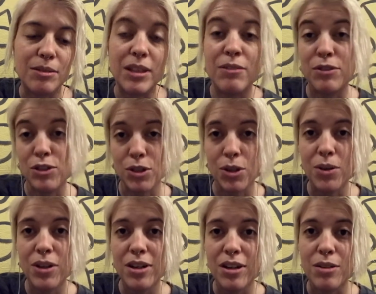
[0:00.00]
in
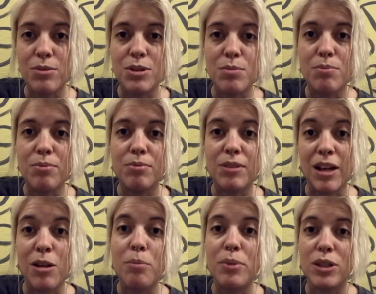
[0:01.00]
Estonia, I was
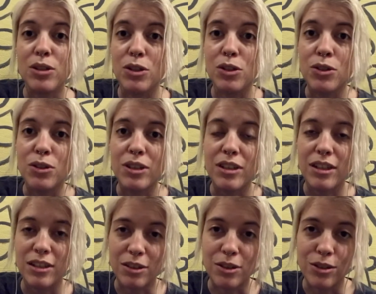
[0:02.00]
helping the cook
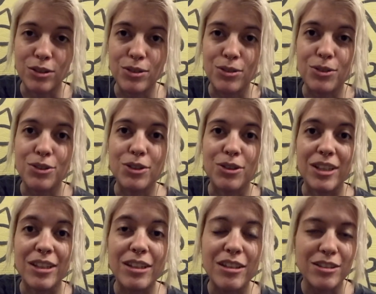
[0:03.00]
in the hostel, so I
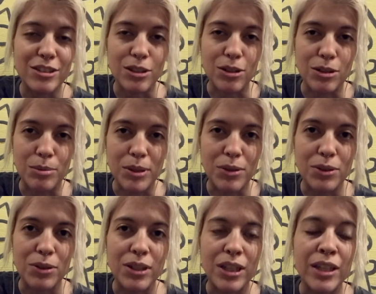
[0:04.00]
learned a lot about
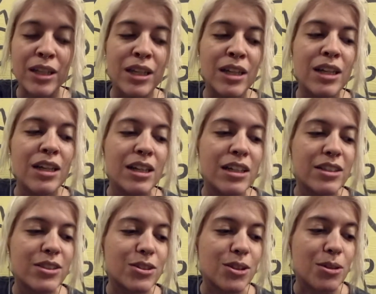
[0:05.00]
cooking.
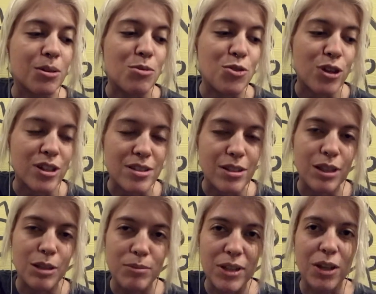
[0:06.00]
So I'm trying to
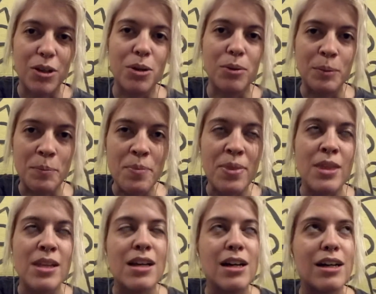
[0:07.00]
keep that going.
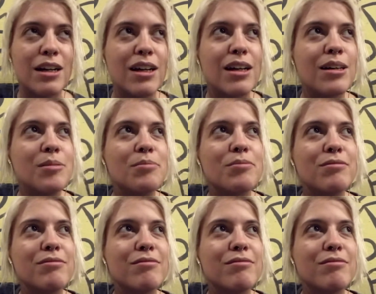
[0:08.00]
And